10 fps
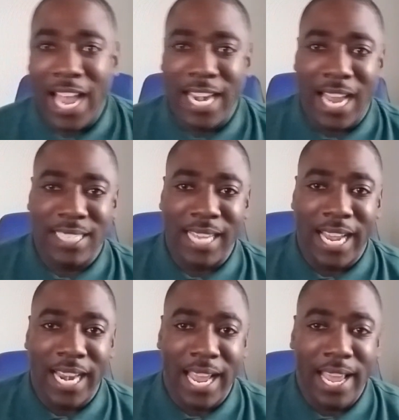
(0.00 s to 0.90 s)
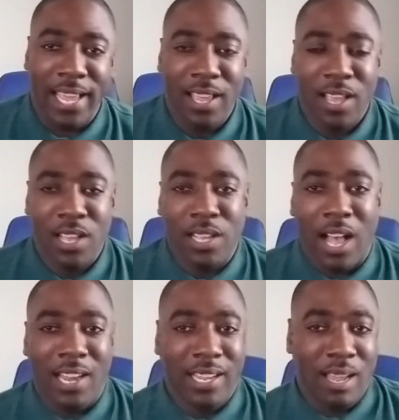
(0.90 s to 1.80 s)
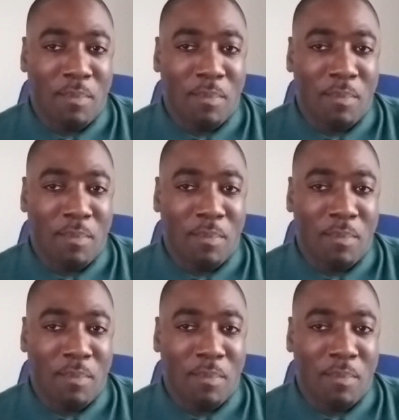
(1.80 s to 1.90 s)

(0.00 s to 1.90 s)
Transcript: not saying nothing. I look at